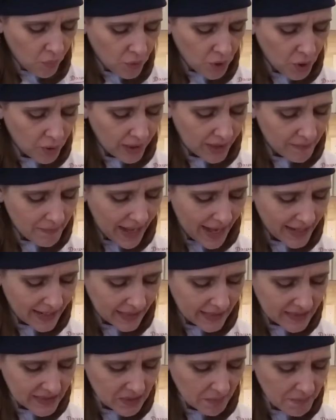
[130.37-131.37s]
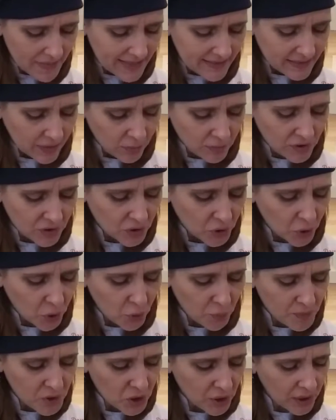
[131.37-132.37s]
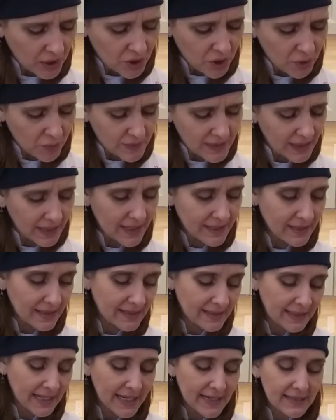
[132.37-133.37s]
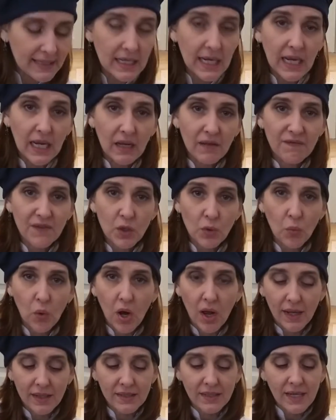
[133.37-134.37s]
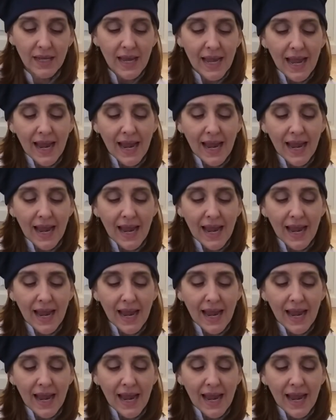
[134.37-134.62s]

You can make it into miso soups. You can use it as a seasoning if you want.